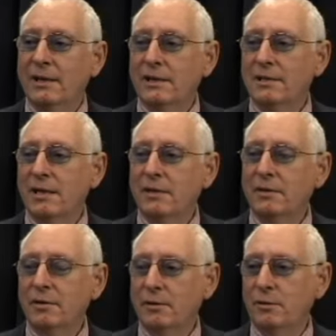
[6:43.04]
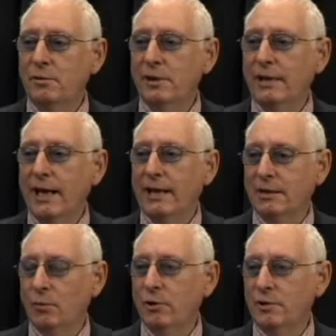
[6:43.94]
so you're looking
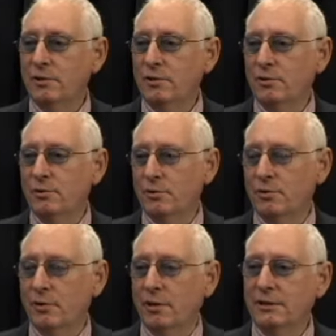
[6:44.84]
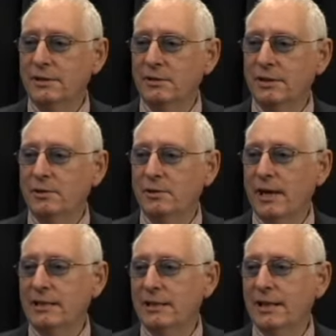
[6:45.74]
at what you saw and then you're
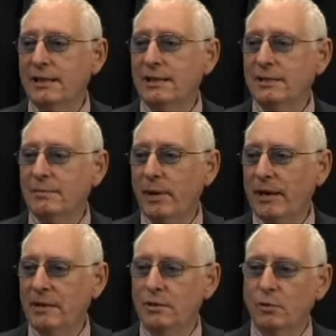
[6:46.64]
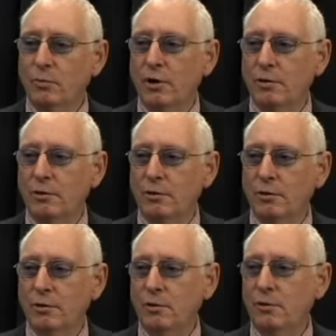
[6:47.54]
translating it back into what
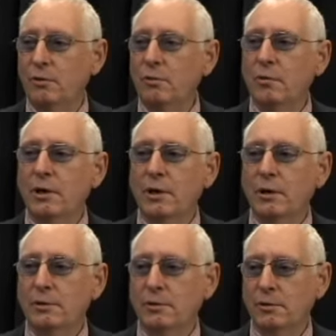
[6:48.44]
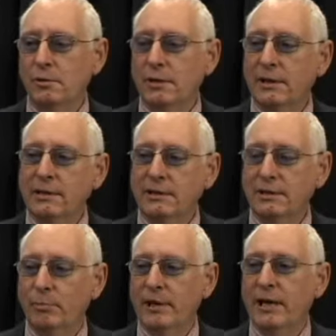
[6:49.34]
you do. Now
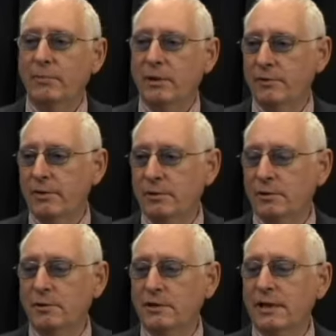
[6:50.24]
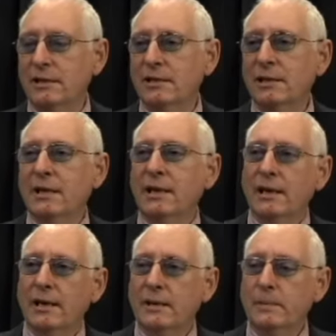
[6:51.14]
let's pick up a few other loose ends.
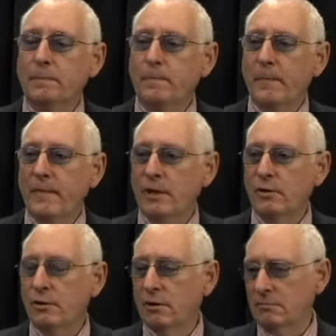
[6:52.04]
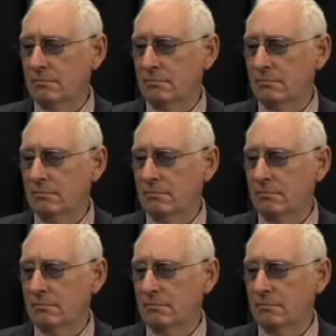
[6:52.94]
You got